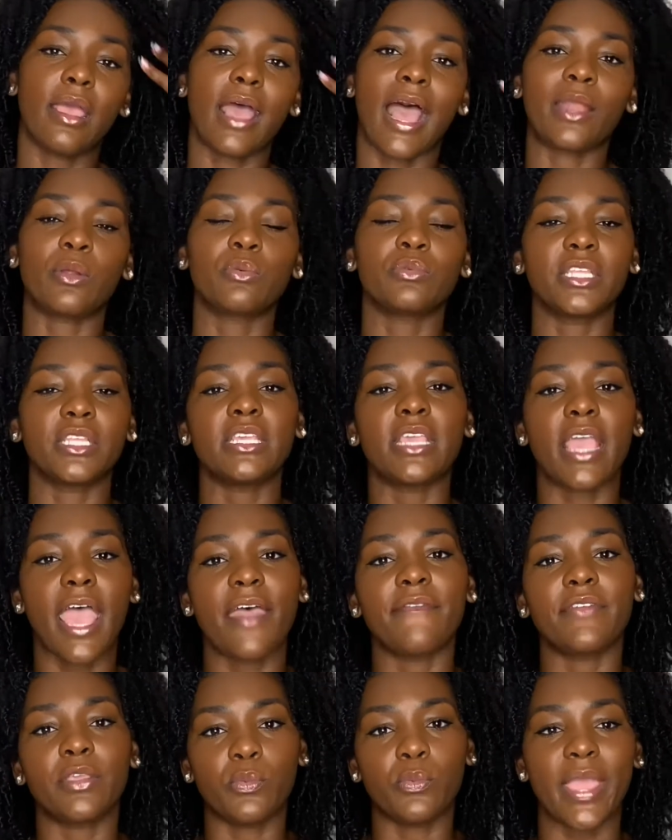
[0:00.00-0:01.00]
don't need
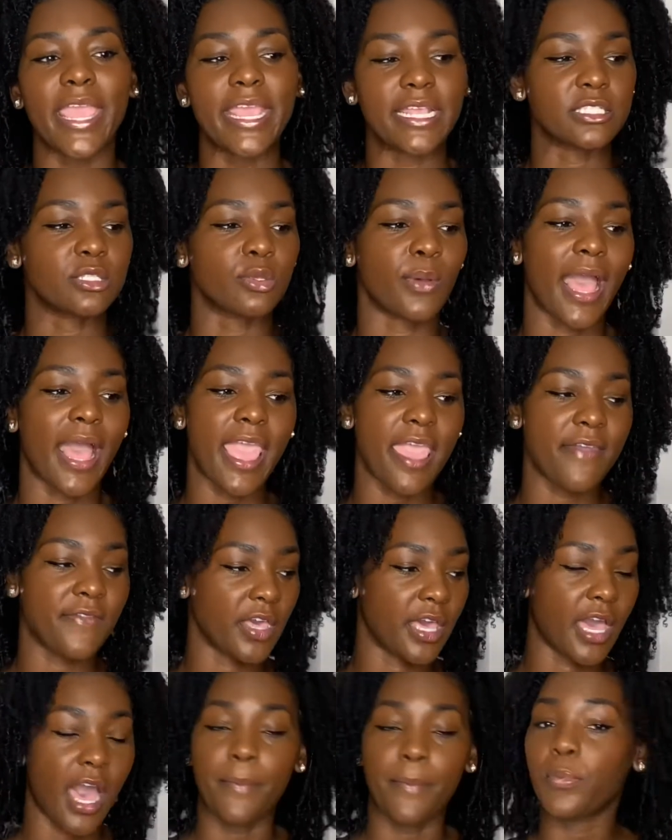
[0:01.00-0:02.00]
heavy weights. So I have a
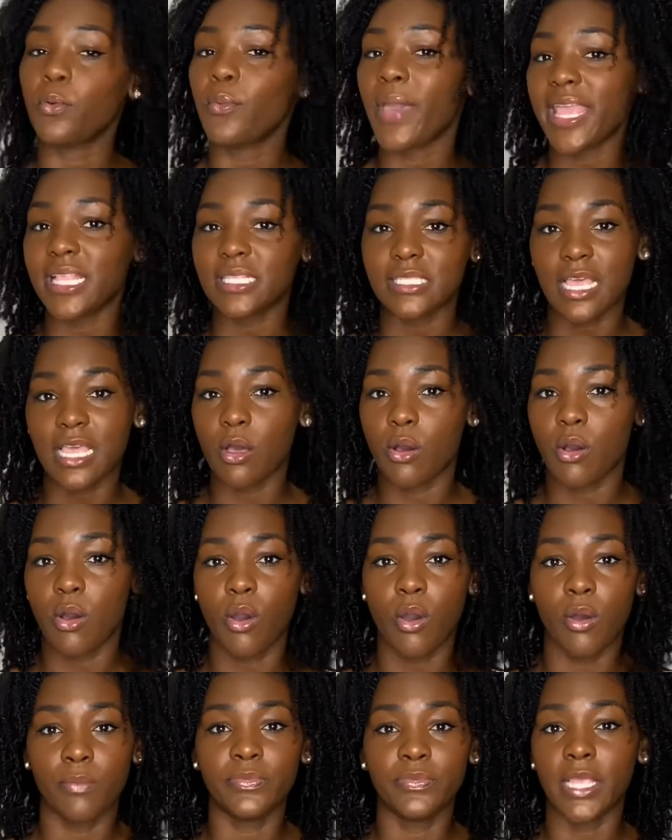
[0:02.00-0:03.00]
couple weights at
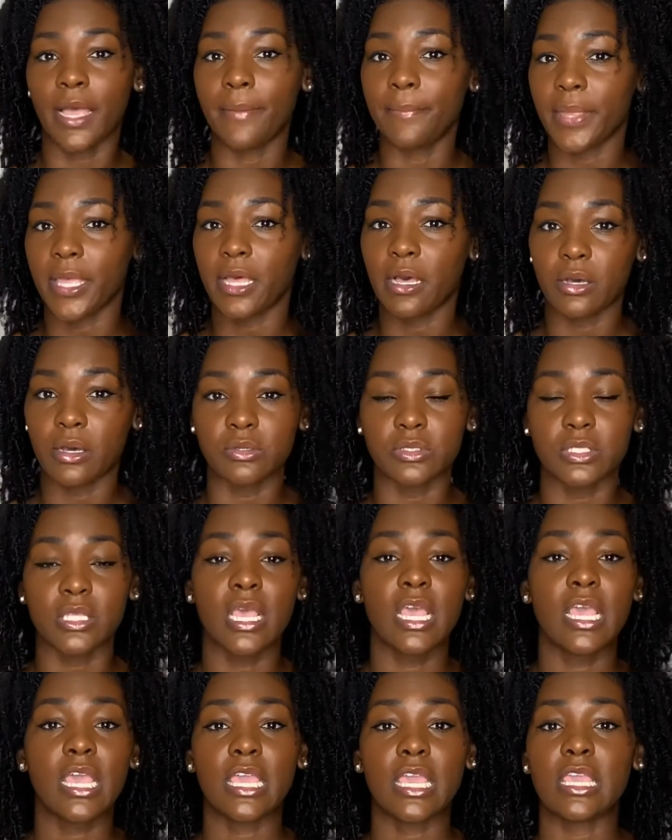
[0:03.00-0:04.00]
home, dumbbells
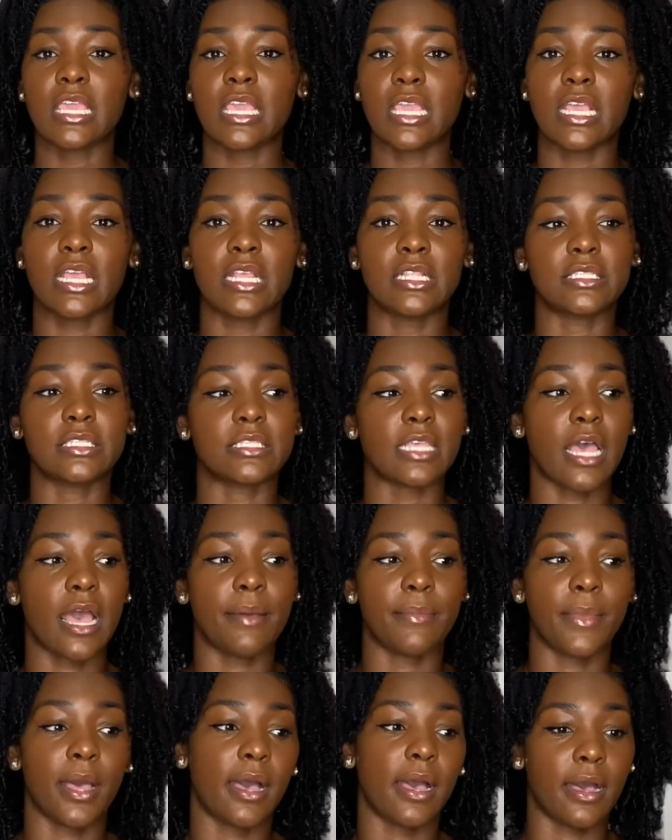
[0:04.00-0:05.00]
and
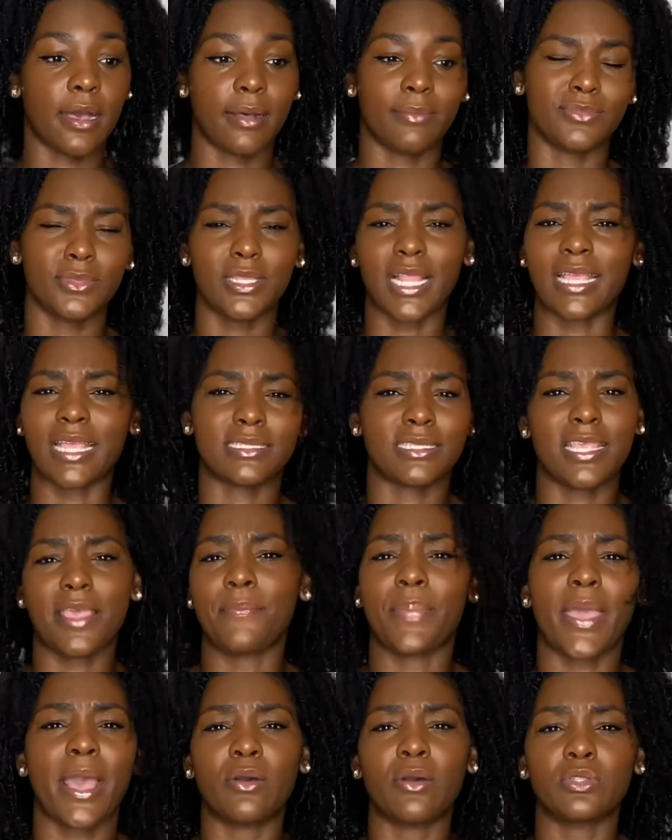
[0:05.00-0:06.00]
some like 10
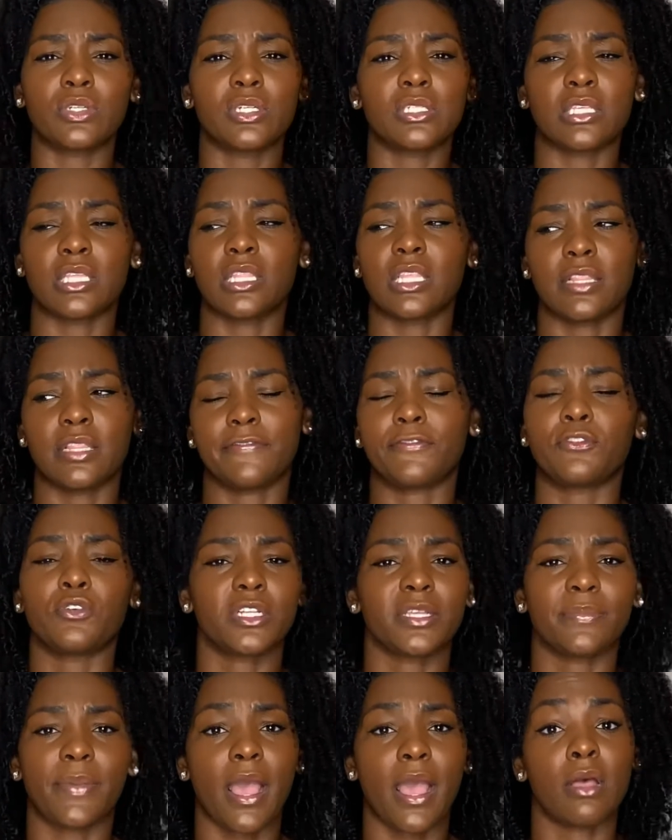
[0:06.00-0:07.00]
pounders and then a
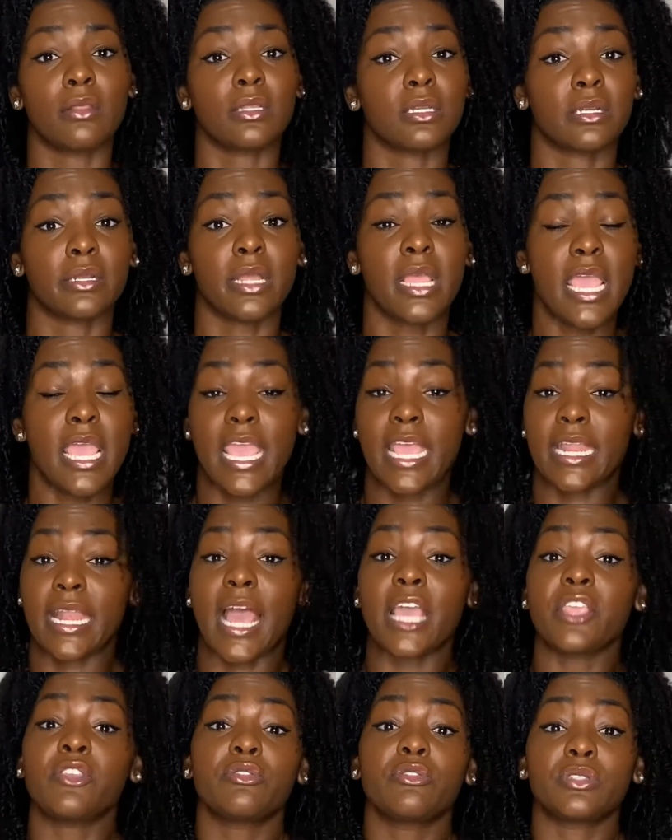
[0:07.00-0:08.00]
40 pounder. And
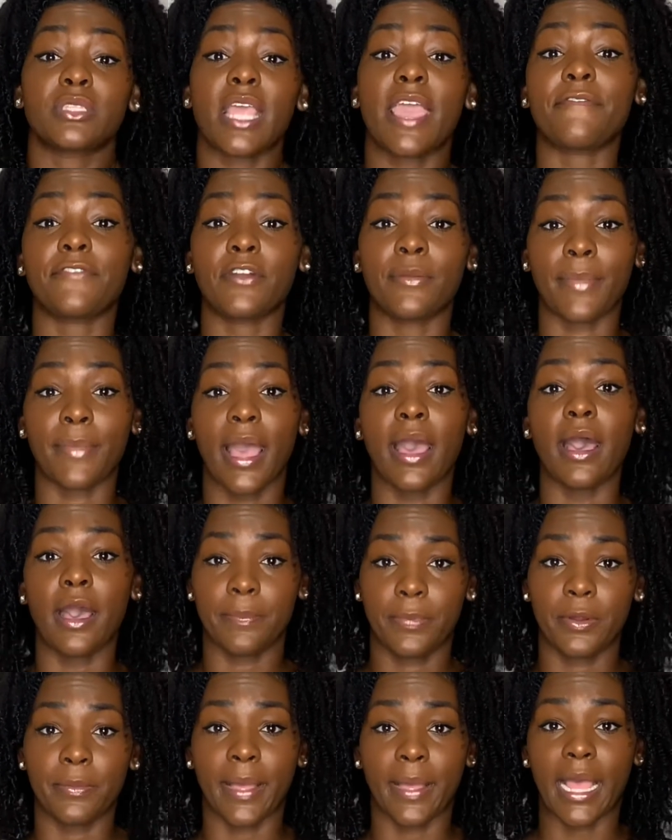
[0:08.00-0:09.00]
I use that for my
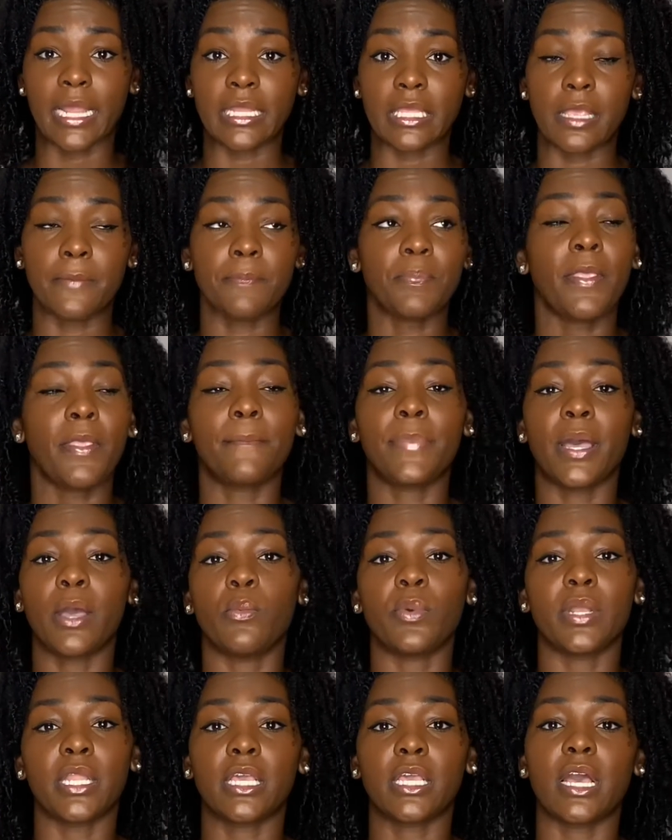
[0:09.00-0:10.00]
upper body. But
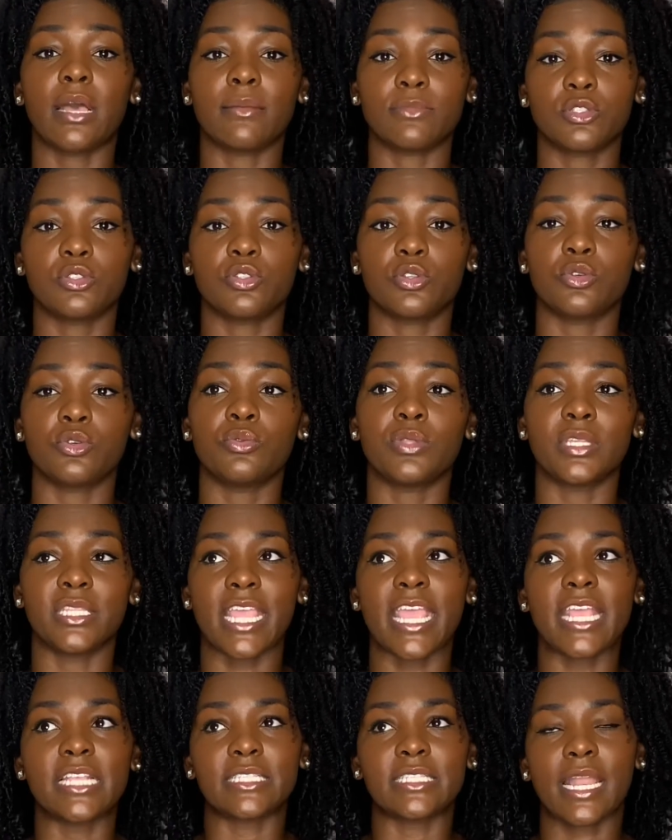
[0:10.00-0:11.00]
when it comes to the
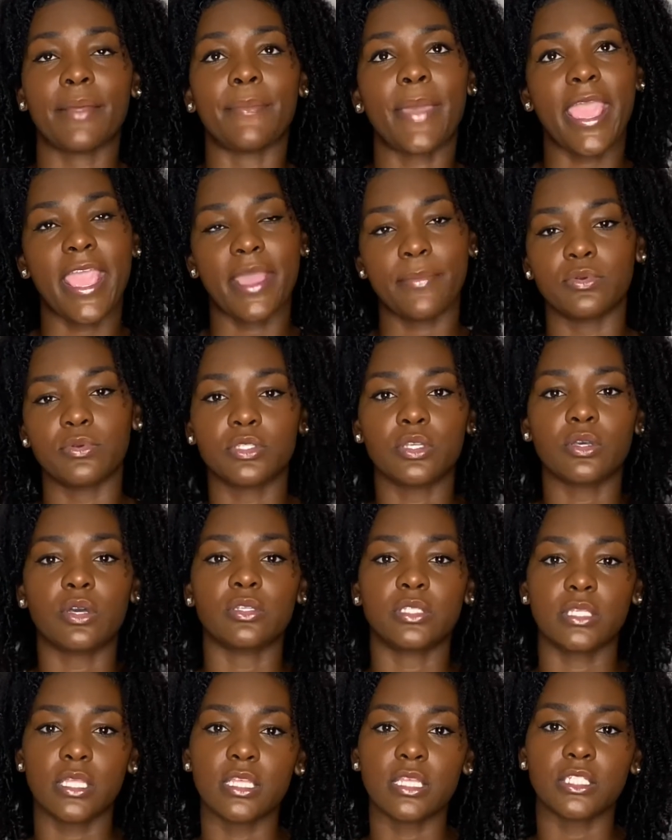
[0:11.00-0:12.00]
days that I'm able to go
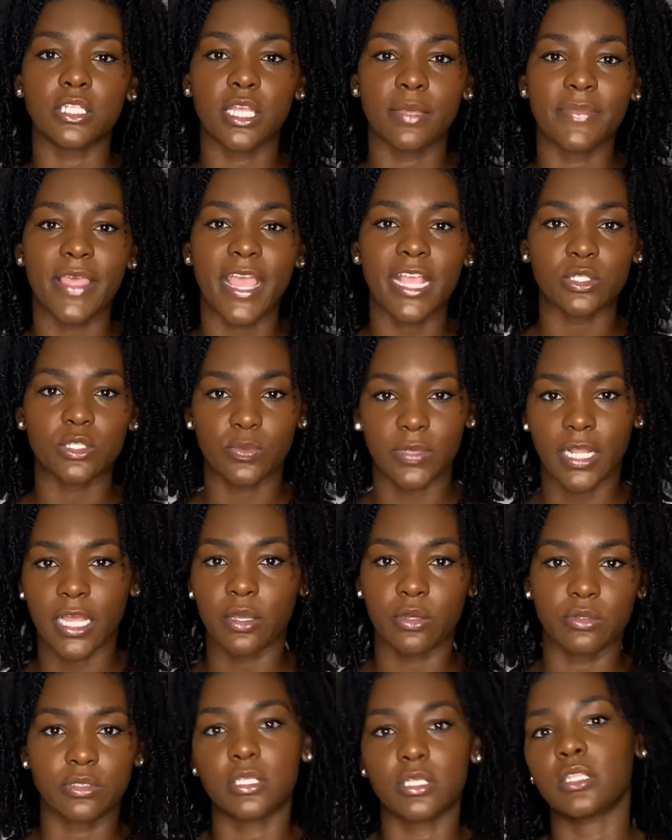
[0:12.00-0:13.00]
to the gym, that's when I
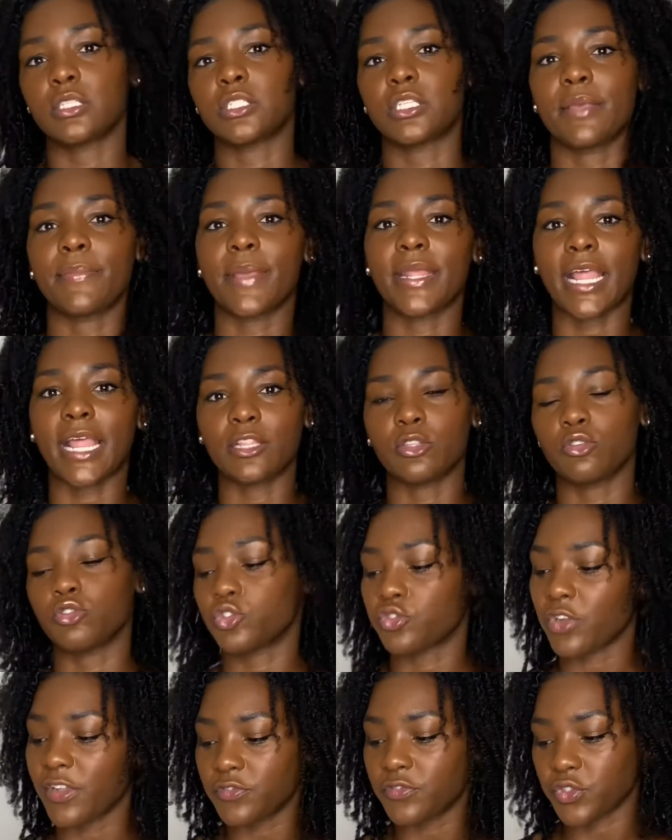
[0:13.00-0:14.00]
go to the gym and I do
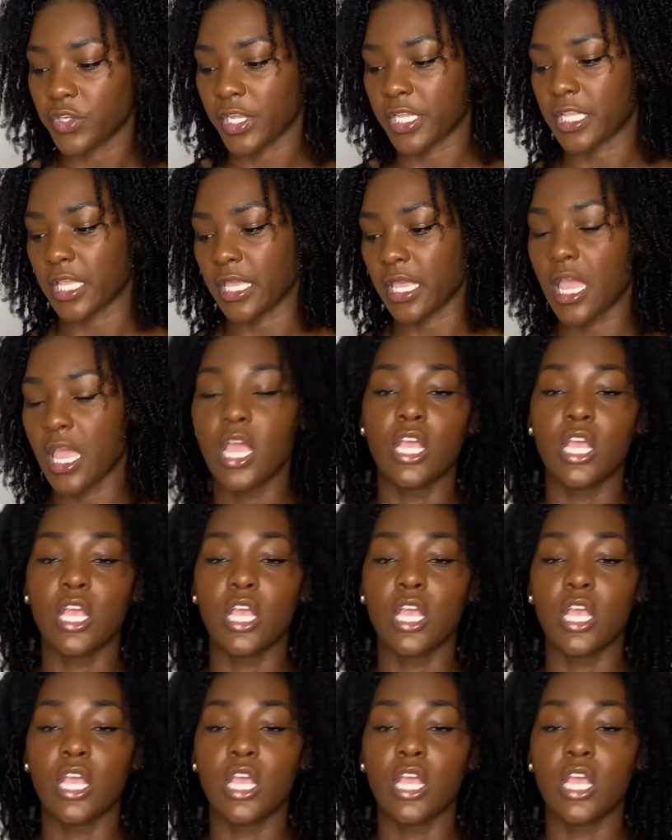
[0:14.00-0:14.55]
strength training.